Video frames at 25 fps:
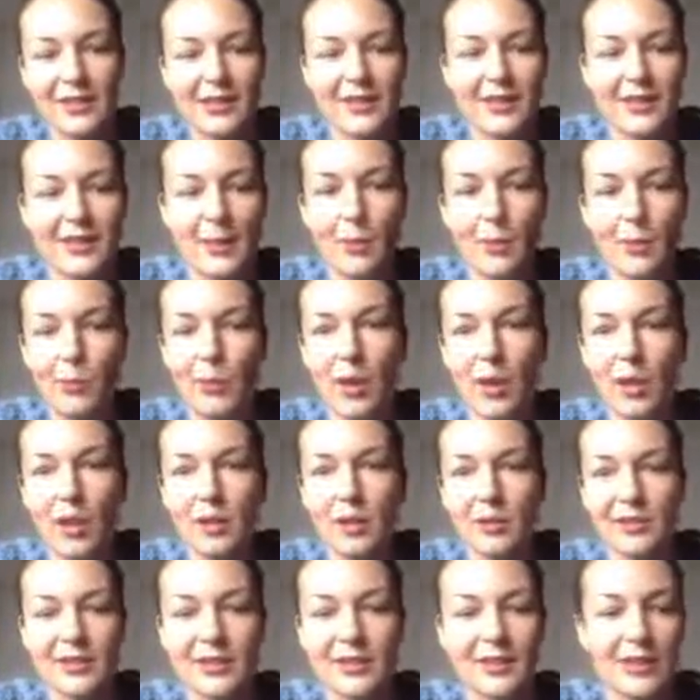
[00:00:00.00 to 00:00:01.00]

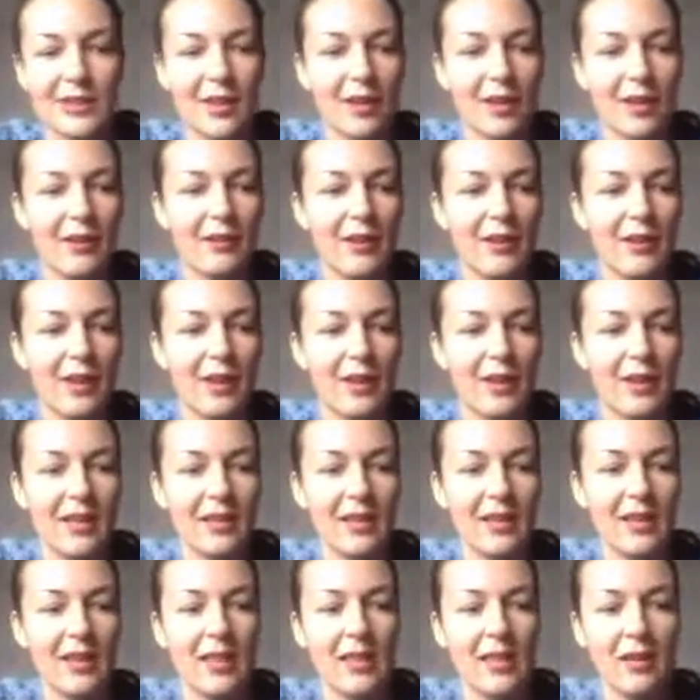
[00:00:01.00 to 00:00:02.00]
Simples. All right.
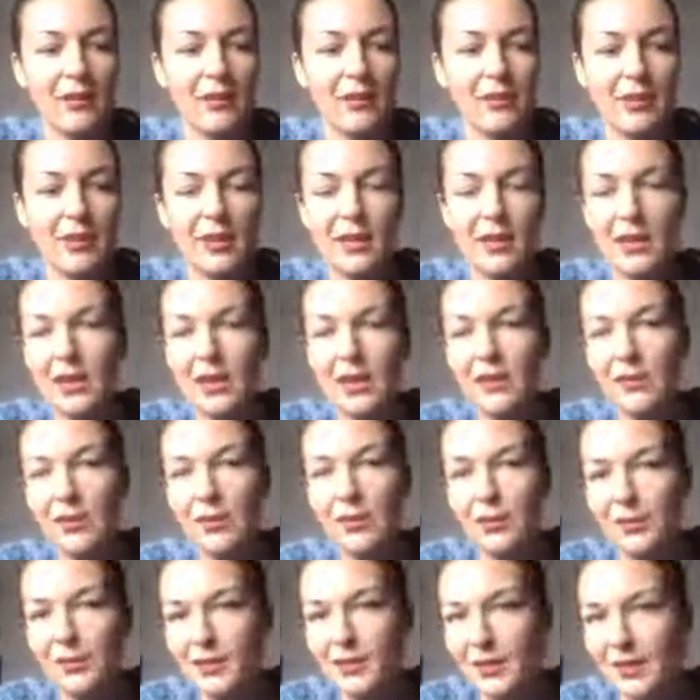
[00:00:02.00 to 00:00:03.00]
Love you and leave
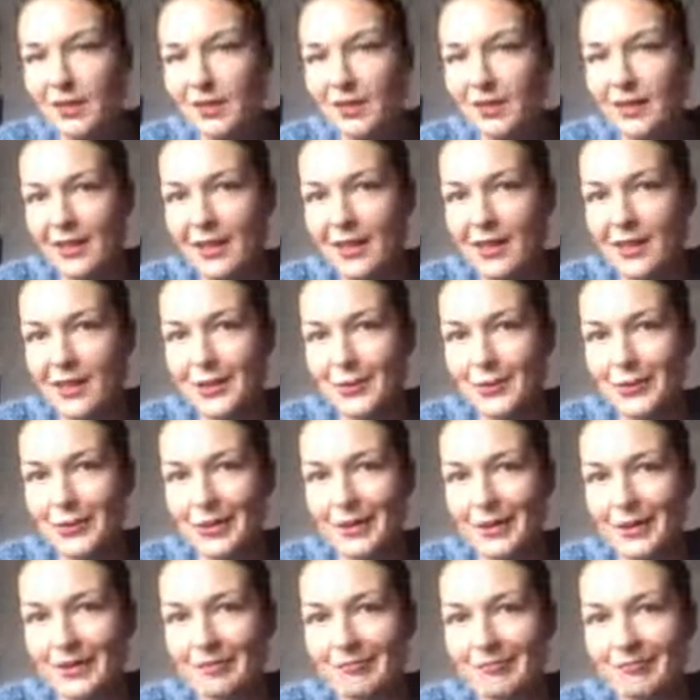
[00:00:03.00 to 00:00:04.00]
you. See you in the next
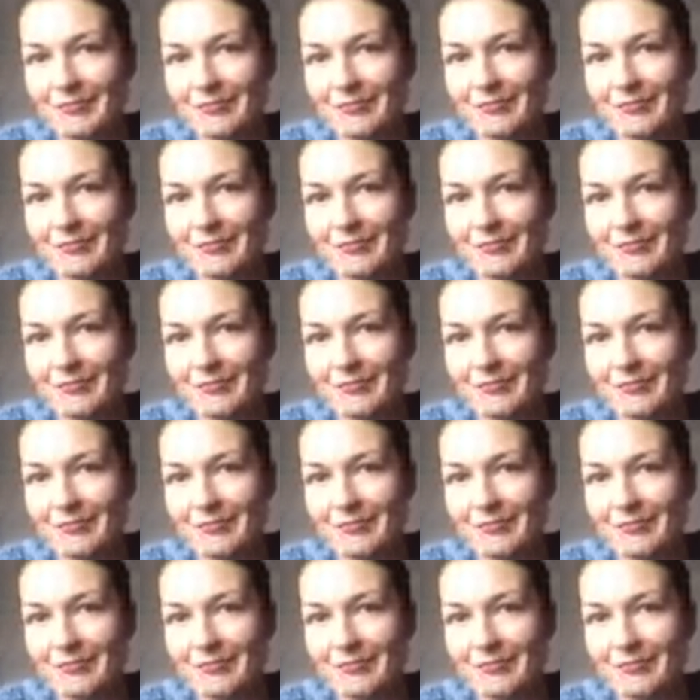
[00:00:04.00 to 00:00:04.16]
one.